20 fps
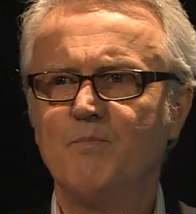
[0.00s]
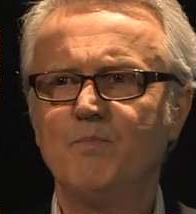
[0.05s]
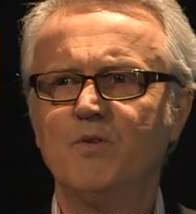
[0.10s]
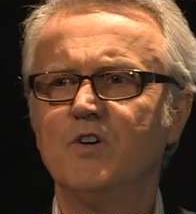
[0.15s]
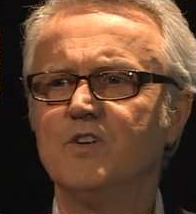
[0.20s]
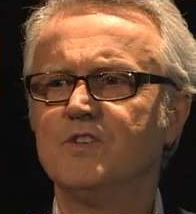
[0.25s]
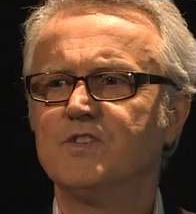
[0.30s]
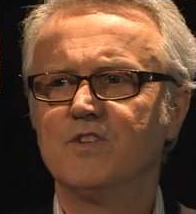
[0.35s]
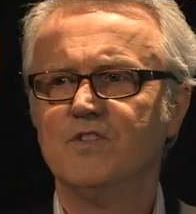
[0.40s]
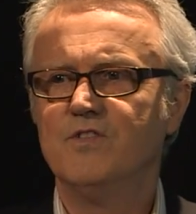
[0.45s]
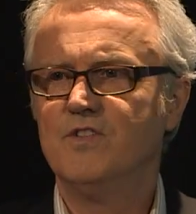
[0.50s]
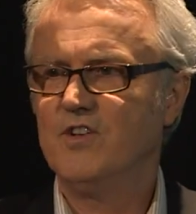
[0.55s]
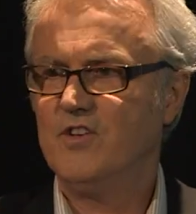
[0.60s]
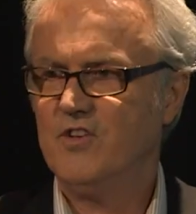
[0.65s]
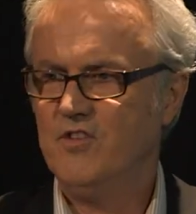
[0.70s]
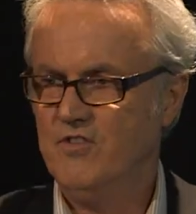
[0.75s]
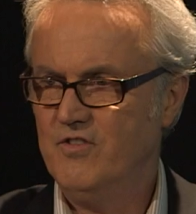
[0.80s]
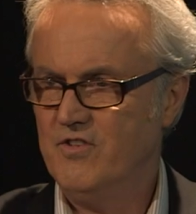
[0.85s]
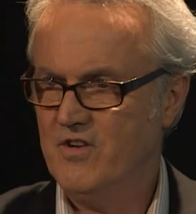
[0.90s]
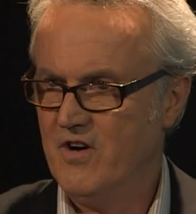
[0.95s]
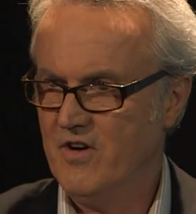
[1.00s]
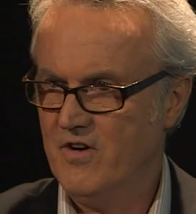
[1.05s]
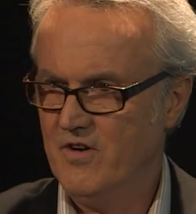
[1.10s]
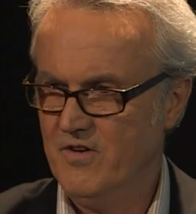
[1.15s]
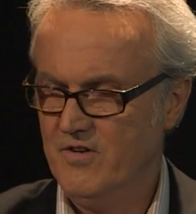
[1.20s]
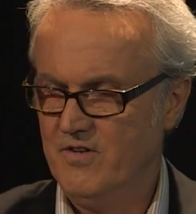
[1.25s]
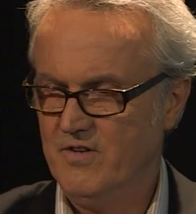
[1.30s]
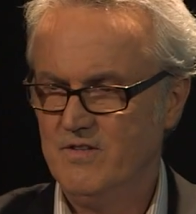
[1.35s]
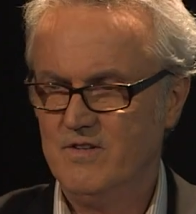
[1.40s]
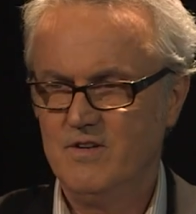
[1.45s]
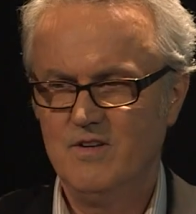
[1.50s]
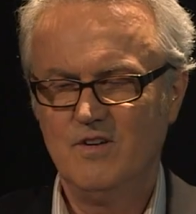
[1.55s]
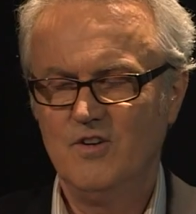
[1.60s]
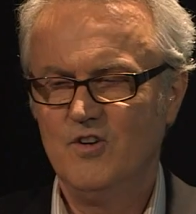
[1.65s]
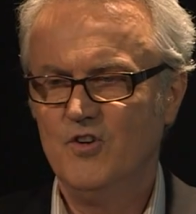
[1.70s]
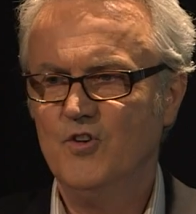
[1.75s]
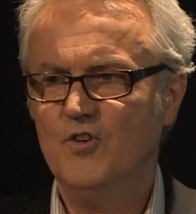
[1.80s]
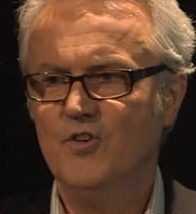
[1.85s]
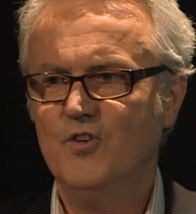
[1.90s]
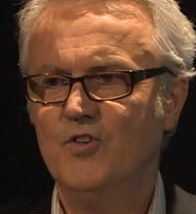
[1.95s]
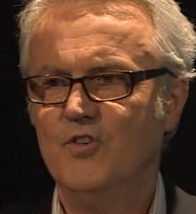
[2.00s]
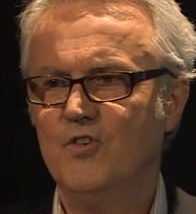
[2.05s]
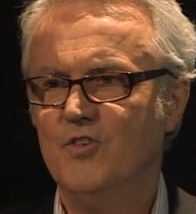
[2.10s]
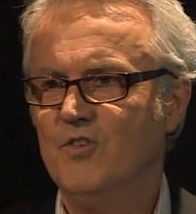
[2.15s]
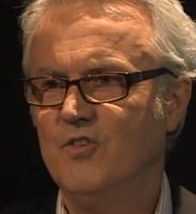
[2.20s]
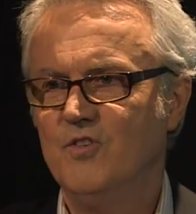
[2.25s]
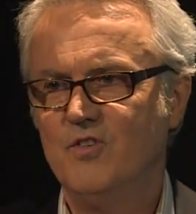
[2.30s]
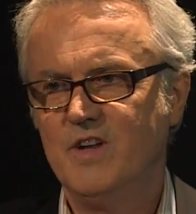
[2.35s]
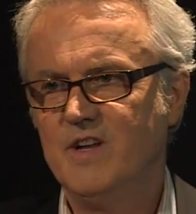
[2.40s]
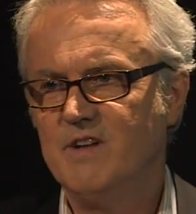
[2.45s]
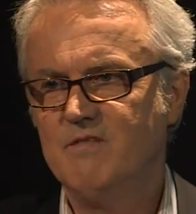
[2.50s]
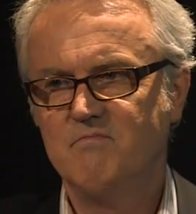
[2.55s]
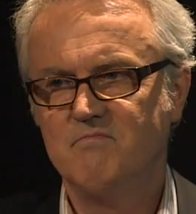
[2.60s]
person that you know who